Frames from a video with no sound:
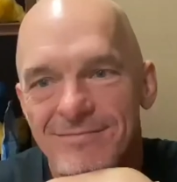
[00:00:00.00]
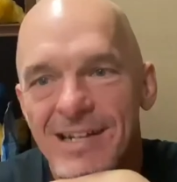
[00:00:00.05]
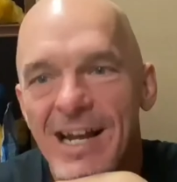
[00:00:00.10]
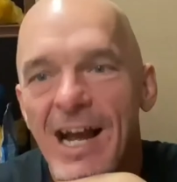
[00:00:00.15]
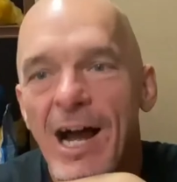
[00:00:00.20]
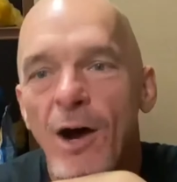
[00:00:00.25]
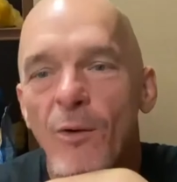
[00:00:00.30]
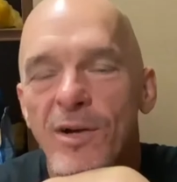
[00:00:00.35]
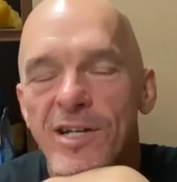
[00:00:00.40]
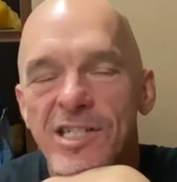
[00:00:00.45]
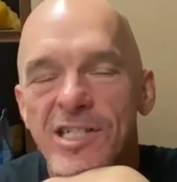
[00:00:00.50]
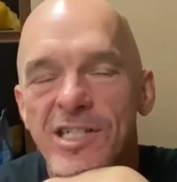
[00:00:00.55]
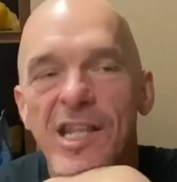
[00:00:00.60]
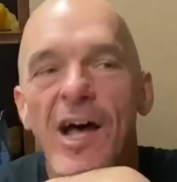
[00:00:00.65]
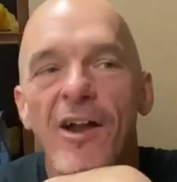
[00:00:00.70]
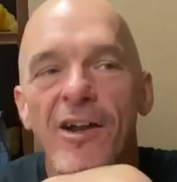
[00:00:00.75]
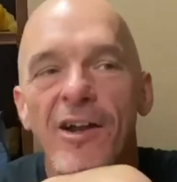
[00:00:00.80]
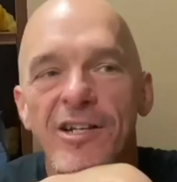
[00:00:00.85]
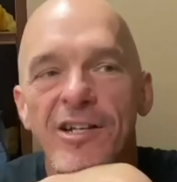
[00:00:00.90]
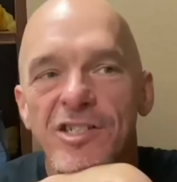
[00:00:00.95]
I always
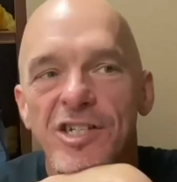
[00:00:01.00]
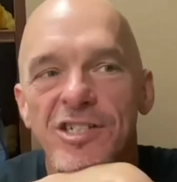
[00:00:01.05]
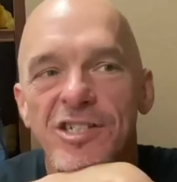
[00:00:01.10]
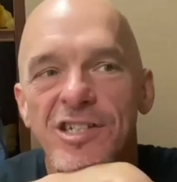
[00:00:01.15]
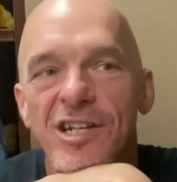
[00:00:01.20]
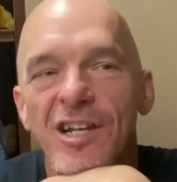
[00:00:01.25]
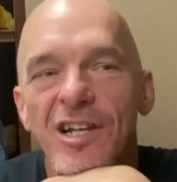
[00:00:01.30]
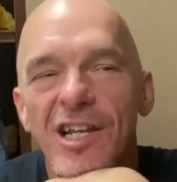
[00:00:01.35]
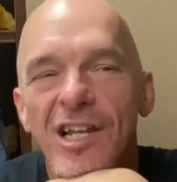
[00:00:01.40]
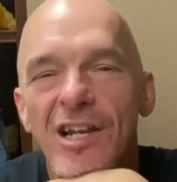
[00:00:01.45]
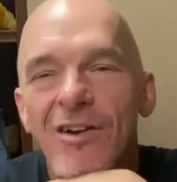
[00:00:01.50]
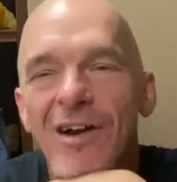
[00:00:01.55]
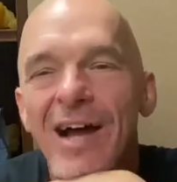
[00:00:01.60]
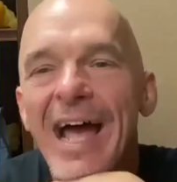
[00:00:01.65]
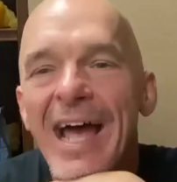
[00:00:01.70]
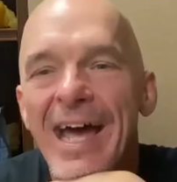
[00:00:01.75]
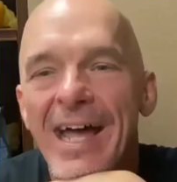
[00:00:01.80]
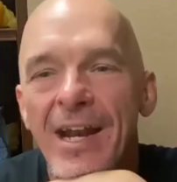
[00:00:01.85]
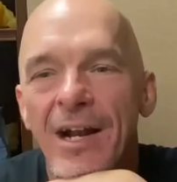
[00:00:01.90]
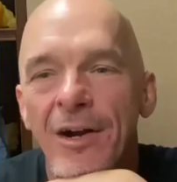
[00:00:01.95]
thought it's just a little
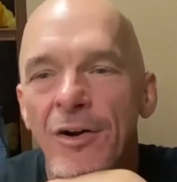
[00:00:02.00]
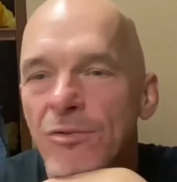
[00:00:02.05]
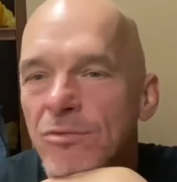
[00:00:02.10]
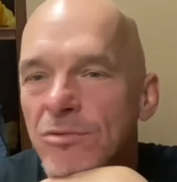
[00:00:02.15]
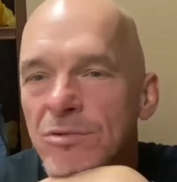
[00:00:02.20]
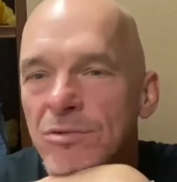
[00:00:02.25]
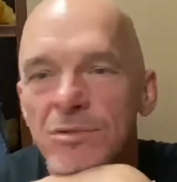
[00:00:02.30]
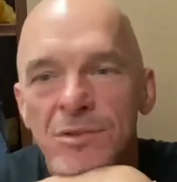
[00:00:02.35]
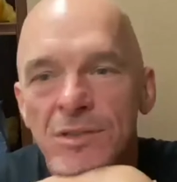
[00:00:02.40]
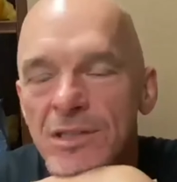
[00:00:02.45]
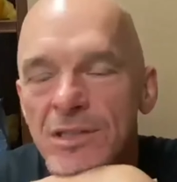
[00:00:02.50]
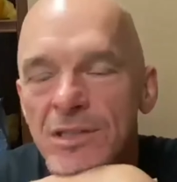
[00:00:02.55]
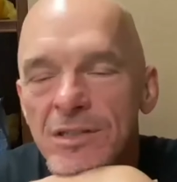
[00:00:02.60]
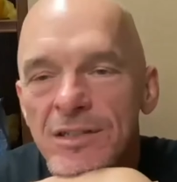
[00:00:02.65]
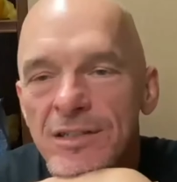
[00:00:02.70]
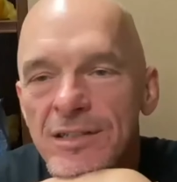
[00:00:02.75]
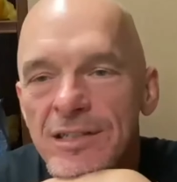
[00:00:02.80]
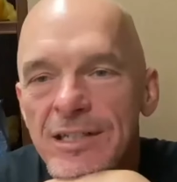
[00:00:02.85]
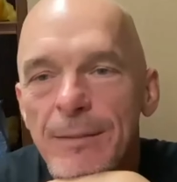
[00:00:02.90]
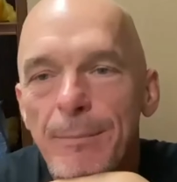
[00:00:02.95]
add on,
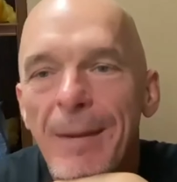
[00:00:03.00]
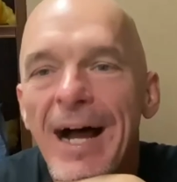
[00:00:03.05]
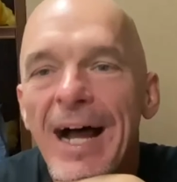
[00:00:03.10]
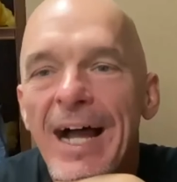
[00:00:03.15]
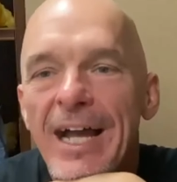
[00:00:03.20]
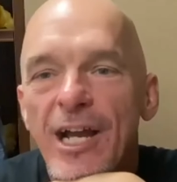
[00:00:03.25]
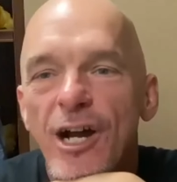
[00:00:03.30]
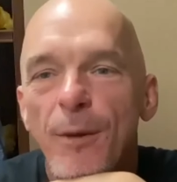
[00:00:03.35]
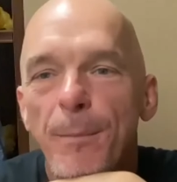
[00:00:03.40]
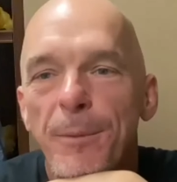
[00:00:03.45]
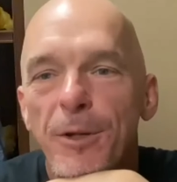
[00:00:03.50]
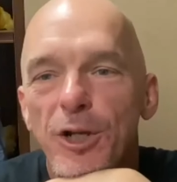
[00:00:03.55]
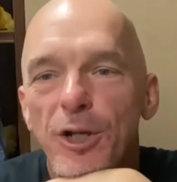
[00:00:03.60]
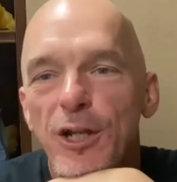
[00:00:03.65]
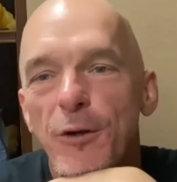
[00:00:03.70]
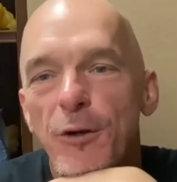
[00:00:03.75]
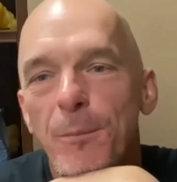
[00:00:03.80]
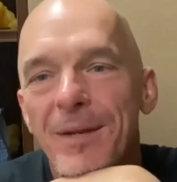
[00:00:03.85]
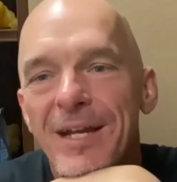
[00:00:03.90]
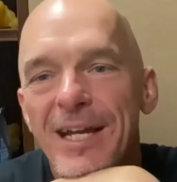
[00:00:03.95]
might help a
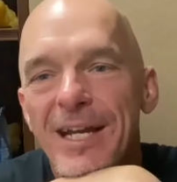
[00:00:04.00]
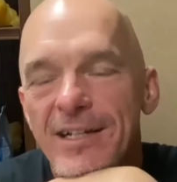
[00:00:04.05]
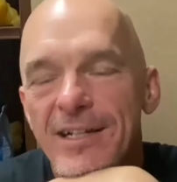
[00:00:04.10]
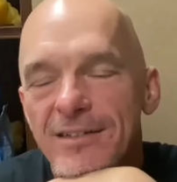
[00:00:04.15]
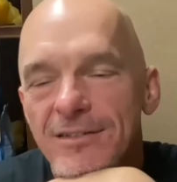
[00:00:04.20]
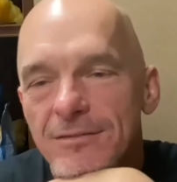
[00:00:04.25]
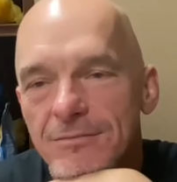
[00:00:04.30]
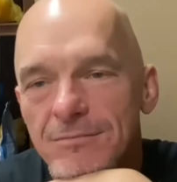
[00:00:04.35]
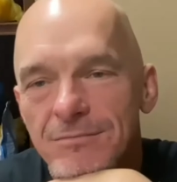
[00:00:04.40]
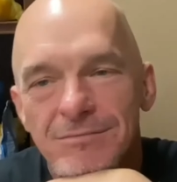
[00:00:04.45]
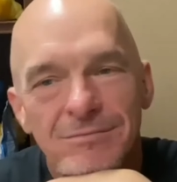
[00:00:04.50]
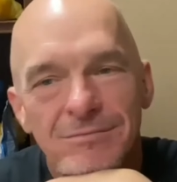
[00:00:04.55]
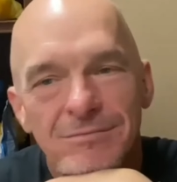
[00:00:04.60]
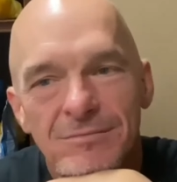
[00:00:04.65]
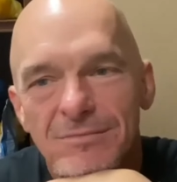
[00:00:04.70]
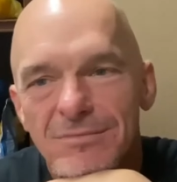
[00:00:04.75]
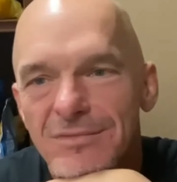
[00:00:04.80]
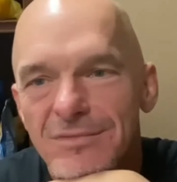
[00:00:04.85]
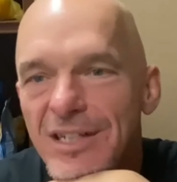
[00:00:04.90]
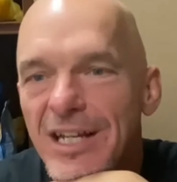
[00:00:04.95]
little bit.
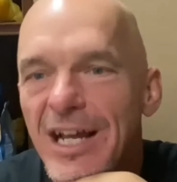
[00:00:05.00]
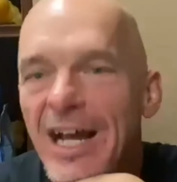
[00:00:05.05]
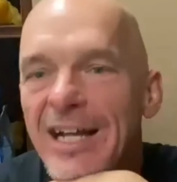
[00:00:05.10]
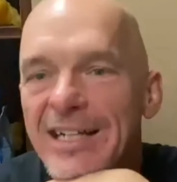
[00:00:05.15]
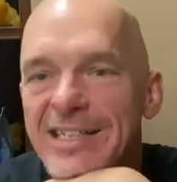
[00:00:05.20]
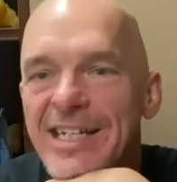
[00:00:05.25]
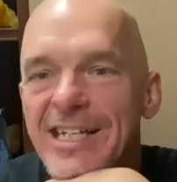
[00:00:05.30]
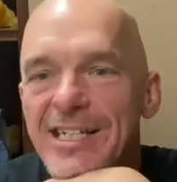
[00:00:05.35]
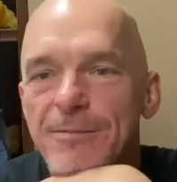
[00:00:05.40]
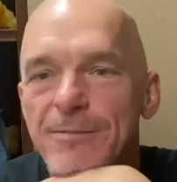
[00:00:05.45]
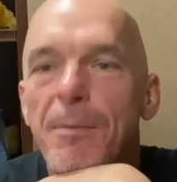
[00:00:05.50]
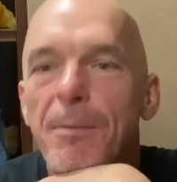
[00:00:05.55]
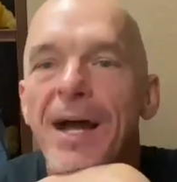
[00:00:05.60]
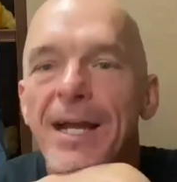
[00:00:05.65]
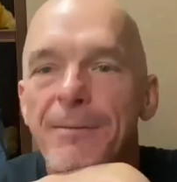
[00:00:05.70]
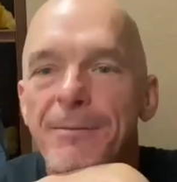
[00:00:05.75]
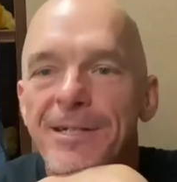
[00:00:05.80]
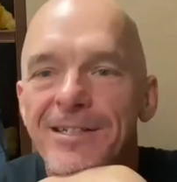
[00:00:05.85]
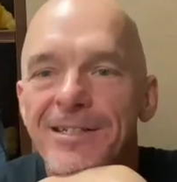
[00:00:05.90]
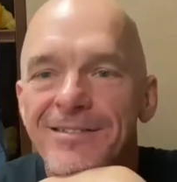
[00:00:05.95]
Not this
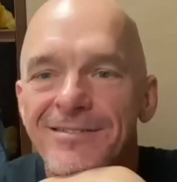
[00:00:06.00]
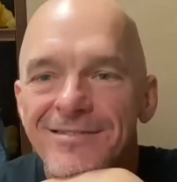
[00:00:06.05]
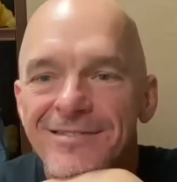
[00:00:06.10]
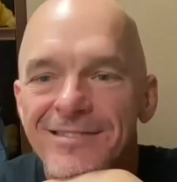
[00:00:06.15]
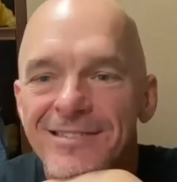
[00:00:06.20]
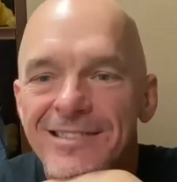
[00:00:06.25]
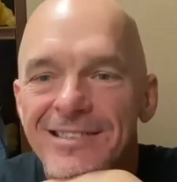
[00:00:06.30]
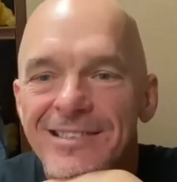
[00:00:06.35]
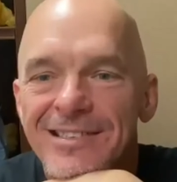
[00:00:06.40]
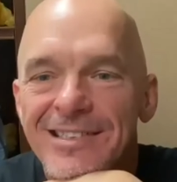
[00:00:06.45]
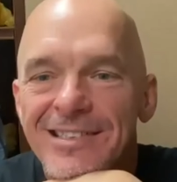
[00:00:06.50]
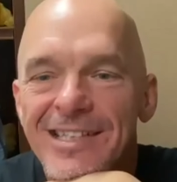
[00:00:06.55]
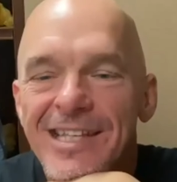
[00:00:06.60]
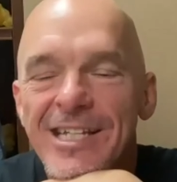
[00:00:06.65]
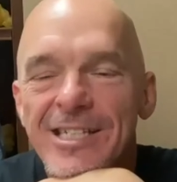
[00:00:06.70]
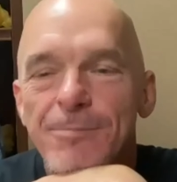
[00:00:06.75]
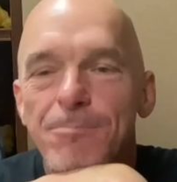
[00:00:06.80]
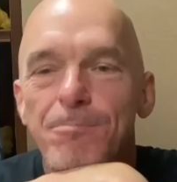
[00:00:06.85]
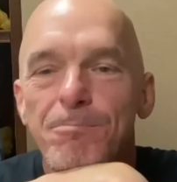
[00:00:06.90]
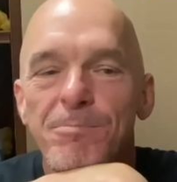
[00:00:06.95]
baby.
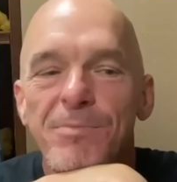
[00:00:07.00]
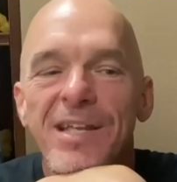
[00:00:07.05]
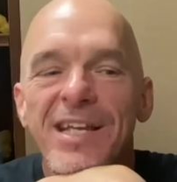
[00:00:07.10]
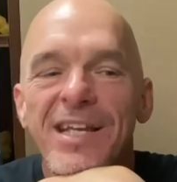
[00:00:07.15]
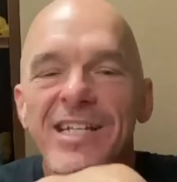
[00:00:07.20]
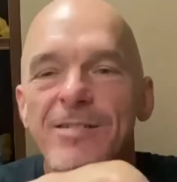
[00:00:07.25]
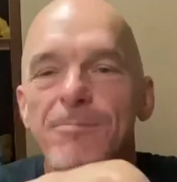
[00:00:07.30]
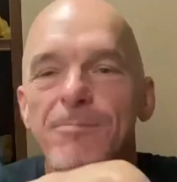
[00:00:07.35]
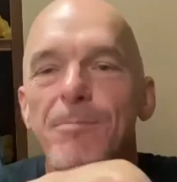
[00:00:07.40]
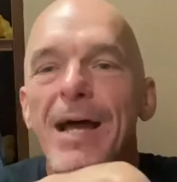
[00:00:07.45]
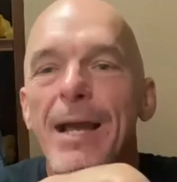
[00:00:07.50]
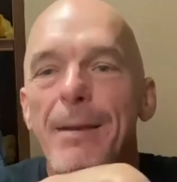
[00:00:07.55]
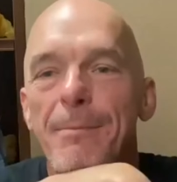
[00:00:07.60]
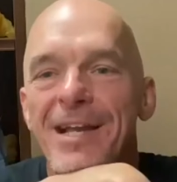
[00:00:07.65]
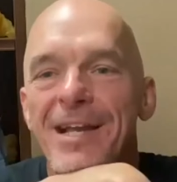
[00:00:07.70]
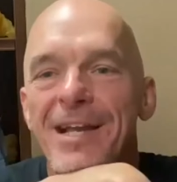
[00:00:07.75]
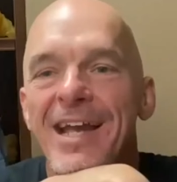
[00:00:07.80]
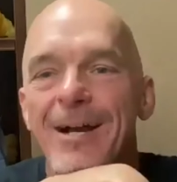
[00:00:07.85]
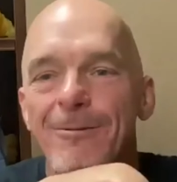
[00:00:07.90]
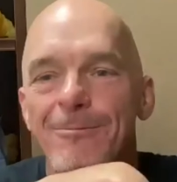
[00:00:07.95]
This this
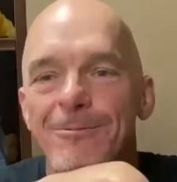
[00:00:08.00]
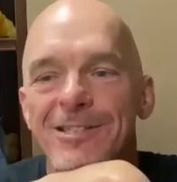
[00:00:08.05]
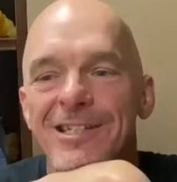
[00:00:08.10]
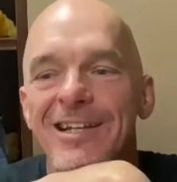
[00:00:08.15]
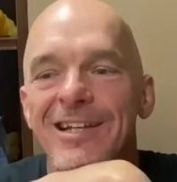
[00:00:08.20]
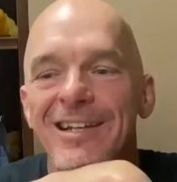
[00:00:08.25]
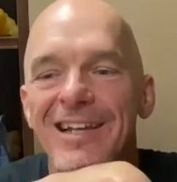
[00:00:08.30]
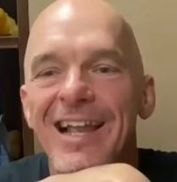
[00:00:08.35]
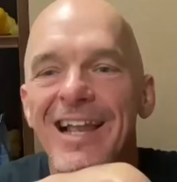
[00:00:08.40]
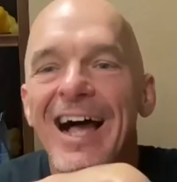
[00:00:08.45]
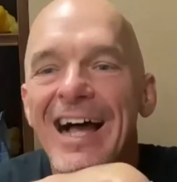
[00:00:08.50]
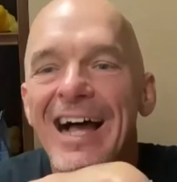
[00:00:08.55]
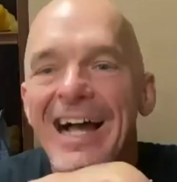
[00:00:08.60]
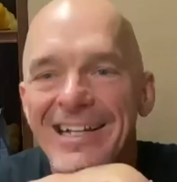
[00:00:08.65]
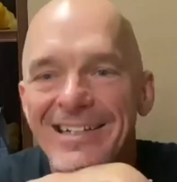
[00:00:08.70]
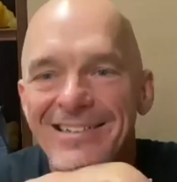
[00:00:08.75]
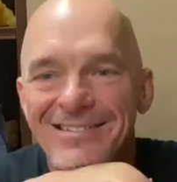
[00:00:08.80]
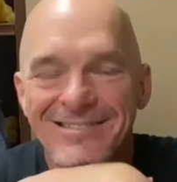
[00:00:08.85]
baby helps a lot.